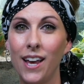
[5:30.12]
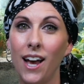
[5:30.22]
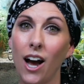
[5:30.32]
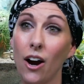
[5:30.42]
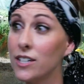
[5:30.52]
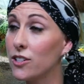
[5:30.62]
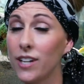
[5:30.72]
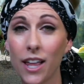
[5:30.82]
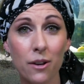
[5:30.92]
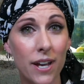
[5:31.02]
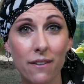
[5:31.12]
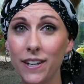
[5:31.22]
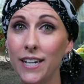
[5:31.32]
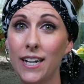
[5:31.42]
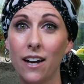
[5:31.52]
All right, so now that we have
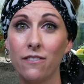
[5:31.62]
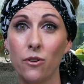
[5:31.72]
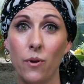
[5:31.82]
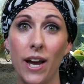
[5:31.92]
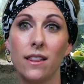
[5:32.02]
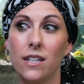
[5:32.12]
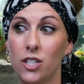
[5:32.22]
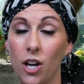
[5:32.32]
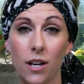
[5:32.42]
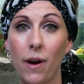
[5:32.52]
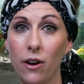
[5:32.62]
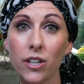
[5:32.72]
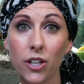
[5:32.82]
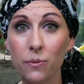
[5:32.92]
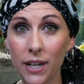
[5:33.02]
heat out of the way, let's talk about
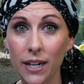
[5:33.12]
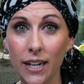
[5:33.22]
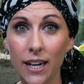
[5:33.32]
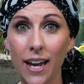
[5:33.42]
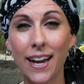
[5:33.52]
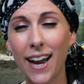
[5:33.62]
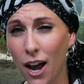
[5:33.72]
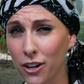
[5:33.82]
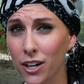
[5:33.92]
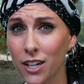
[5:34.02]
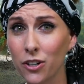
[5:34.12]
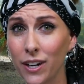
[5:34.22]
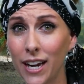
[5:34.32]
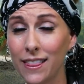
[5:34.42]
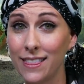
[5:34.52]
humidity and how you're going to
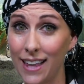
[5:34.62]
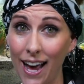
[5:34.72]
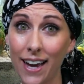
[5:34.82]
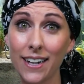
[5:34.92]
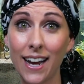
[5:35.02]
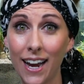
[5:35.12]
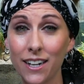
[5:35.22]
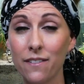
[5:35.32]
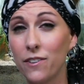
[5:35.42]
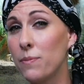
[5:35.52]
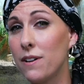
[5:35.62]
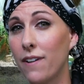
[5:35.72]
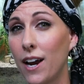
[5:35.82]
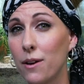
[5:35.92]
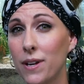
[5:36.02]
create that kind of humid
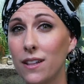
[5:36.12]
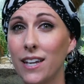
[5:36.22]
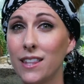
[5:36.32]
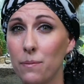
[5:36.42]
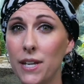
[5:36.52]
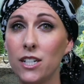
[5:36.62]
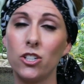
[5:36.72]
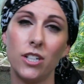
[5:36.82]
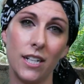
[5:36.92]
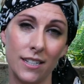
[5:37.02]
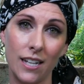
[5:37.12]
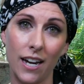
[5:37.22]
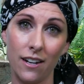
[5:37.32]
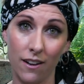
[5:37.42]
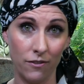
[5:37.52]
environment like the beach
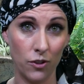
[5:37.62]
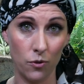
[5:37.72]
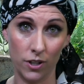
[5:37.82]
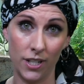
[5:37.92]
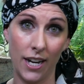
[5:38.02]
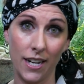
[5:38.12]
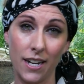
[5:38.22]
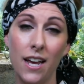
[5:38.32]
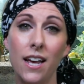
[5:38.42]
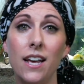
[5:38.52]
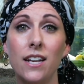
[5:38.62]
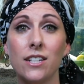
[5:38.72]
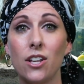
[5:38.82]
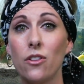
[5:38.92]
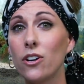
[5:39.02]
inside of your tank.
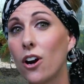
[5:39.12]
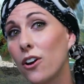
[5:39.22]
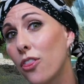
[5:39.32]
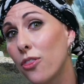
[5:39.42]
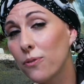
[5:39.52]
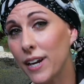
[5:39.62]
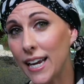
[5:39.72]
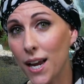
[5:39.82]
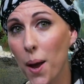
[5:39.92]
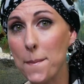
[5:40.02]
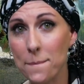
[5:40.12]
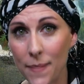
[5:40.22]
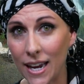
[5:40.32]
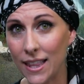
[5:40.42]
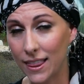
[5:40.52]
So there are three
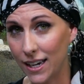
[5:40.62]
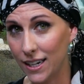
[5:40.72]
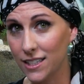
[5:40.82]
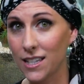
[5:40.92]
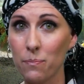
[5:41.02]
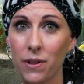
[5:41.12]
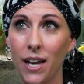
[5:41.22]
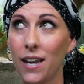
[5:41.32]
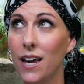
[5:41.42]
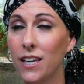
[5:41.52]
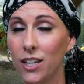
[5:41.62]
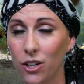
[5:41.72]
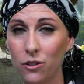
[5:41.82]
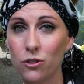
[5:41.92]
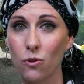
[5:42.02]
main things that play a
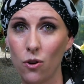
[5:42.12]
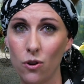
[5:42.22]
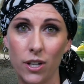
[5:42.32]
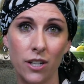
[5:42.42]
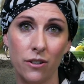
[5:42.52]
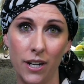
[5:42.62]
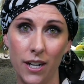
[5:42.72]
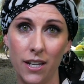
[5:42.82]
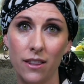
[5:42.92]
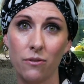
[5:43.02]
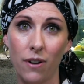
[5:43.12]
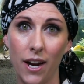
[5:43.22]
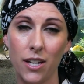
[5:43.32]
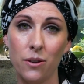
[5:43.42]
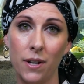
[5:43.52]
huge role in creating the
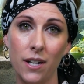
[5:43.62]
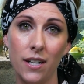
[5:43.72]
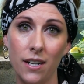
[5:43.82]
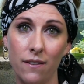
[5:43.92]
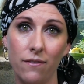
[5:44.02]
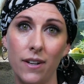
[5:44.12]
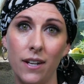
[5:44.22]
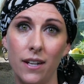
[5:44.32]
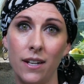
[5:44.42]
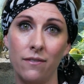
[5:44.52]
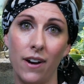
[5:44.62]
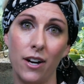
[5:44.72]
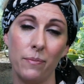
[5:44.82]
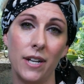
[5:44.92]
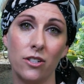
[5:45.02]
right humidity
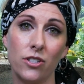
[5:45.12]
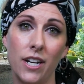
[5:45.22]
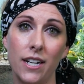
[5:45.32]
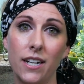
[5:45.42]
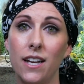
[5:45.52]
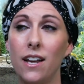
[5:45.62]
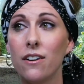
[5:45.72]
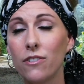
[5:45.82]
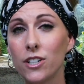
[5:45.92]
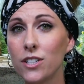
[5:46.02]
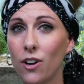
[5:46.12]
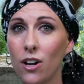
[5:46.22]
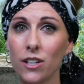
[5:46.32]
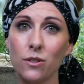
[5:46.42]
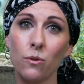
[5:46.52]
environment in your tank. First of
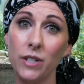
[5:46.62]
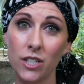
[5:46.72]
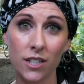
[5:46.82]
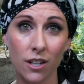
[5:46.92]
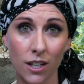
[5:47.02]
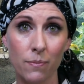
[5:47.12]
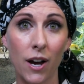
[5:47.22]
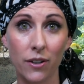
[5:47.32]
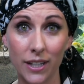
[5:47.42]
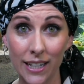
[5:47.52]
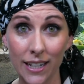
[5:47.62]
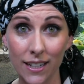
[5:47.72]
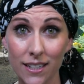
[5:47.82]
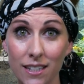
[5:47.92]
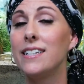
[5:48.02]
all is what we just talked about,
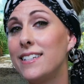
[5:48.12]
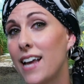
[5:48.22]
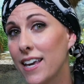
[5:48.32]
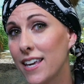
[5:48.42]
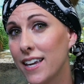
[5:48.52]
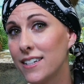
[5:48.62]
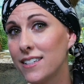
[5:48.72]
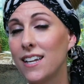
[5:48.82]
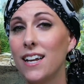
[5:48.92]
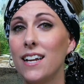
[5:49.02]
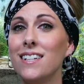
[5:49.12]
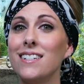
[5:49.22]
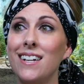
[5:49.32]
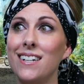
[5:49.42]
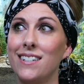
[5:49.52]
heat. Second is
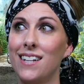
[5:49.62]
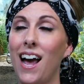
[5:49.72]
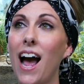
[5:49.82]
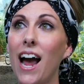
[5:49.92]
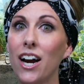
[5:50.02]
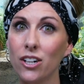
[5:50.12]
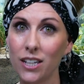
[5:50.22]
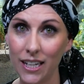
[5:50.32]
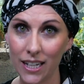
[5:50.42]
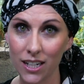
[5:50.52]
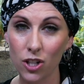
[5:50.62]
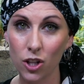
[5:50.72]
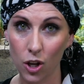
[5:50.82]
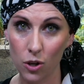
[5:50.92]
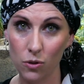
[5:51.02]
an entirely
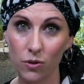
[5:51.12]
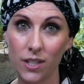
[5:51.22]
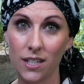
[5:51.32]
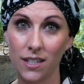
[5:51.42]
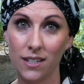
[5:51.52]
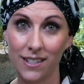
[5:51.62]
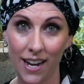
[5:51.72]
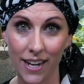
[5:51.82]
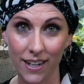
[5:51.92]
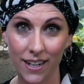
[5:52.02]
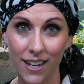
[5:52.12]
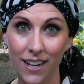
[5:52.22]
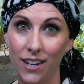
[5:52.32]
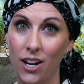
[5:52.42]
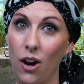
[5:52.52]
enclosed tank.
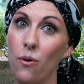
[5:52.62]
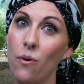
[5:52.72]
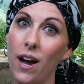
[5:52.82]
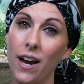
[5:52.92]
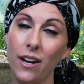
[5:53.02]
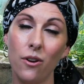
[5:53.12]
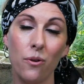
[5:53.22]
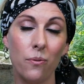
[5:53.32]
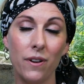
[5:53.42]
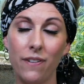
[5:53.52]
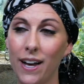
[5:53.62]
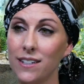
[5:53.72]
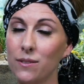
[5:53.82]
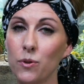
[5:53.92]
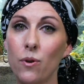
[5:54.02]
Now, I know we've
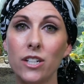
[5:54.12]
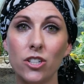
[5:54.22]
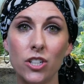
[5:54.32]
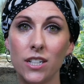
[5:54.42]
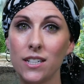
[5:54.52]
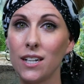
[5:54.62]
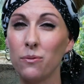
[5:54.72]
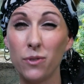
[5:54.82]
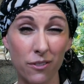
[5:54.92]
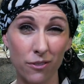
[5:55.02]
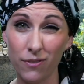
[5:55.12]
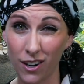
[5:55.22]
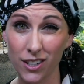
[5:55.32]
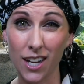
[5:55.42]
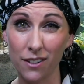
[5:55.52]
had some questions, and we
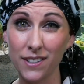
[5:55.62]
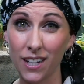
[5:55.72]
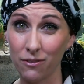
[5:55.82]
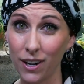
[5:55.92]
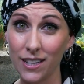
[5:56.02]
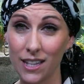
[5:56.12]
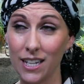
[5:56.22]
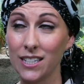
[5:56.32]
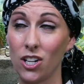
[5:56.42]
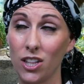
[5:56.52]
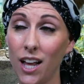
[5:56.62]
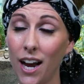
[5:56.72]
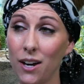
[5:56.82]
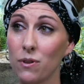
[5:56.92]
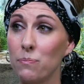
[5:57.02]
ourselves have read things
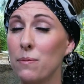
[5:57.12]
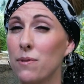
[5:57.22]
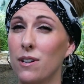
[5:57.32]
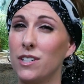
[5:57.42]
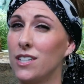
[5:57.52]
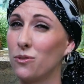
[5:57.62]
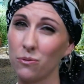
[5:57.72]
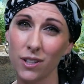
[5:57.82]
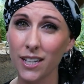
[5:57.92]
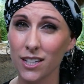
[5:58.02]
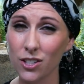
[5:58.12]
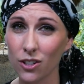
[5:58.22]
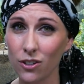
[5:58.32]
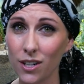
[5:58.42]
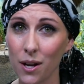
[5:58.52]
online where people are just really
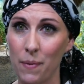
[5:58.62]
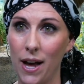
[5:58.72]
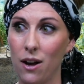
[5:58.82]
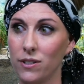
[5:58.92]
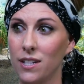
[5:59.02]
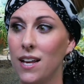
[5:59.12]
concerned about